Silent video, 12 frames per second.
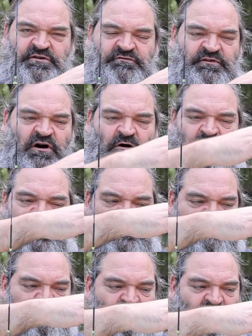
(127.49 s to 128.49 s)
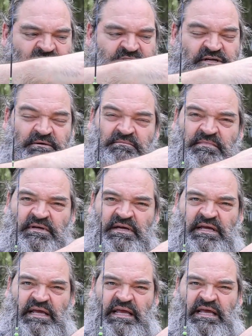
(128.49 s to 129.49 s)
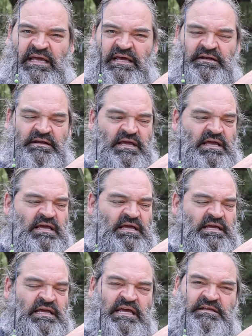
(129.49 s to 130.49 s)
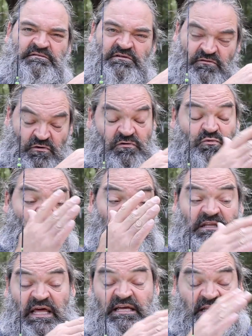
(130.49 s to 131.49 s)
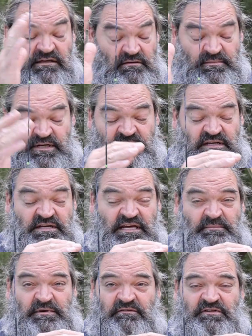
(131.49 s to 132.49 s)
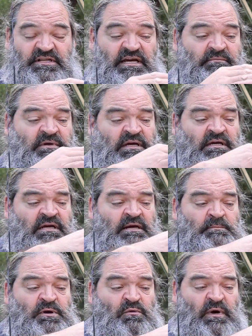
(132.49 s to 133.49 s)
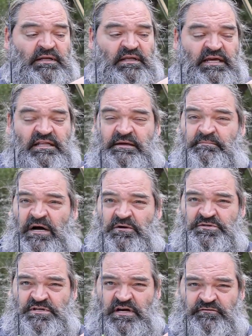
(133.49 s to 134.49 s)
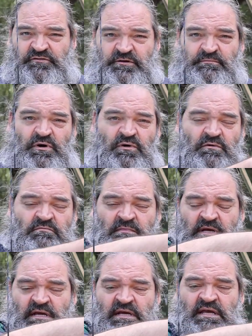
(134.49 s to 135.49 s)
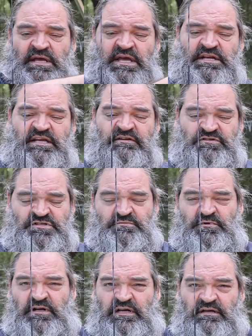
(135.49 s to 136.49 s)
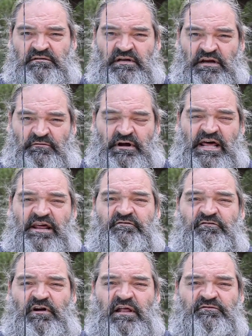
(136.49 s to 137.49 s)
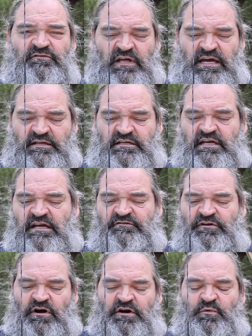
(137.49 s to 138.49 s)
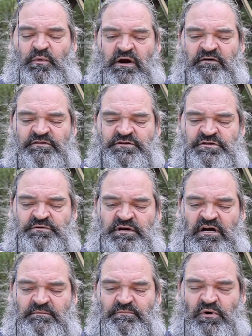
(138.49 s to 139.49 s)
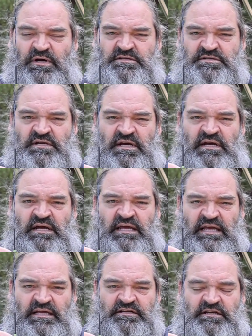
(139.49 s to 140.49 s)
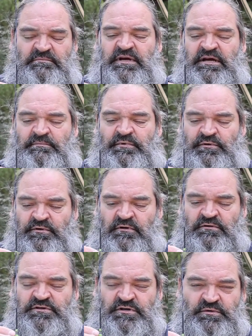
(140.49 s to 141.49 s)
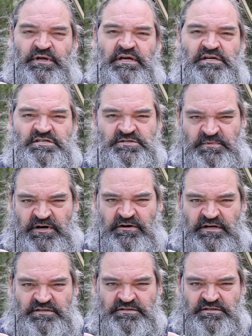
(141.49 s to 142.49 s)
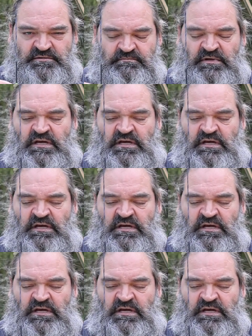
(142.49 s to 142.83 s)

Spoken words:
to fall because of momentum and hit, or quite likely, I mean it doesn't happen every time, but quite likely bounce off your bow and give you some really erratic flight. If you're unaware of the 2 nock points, it can be a brutal tuning experience.